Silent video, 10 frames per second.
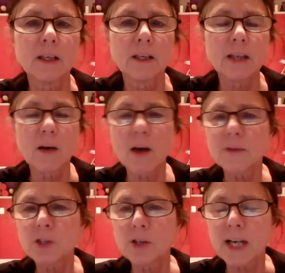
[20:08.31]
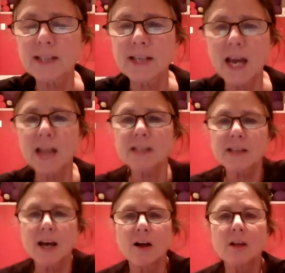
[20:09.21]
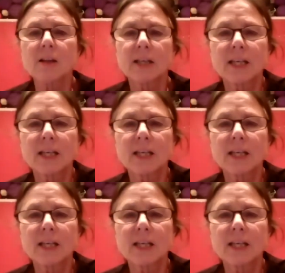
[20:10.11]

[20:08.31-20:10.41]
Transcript: Now after your next exhale,